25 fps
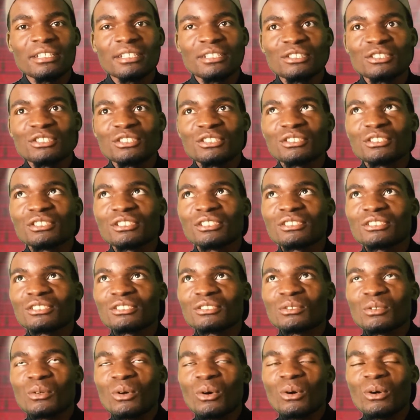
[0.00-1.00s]
it's
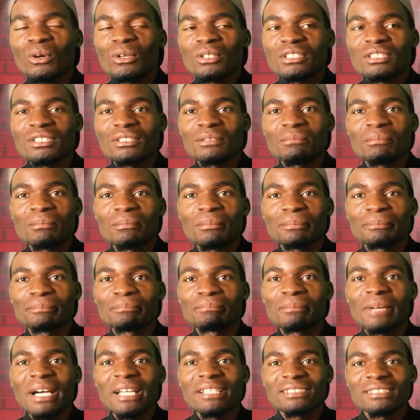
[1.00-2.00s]
called
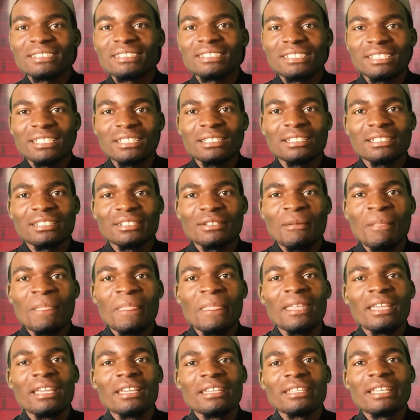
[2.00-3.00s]

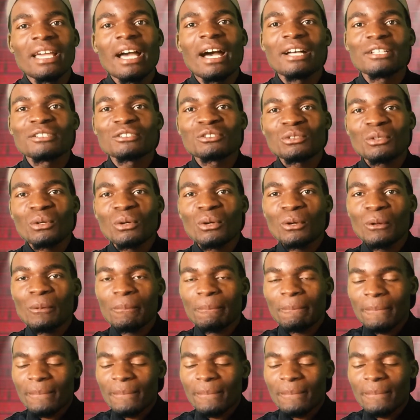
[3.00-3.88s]
Manzini. Yeah, so